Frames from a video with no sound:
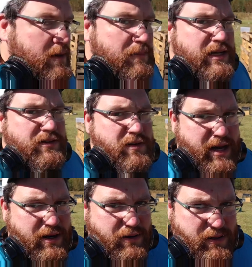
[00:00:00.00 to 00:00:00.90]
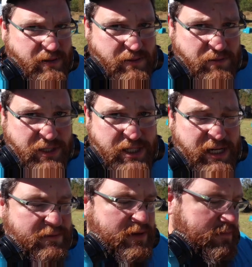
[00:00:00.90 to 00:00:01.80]
because no matter what you
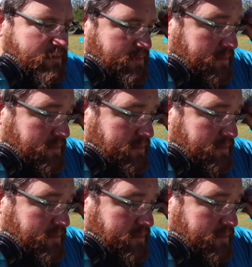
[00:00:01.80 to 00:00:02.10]
give them,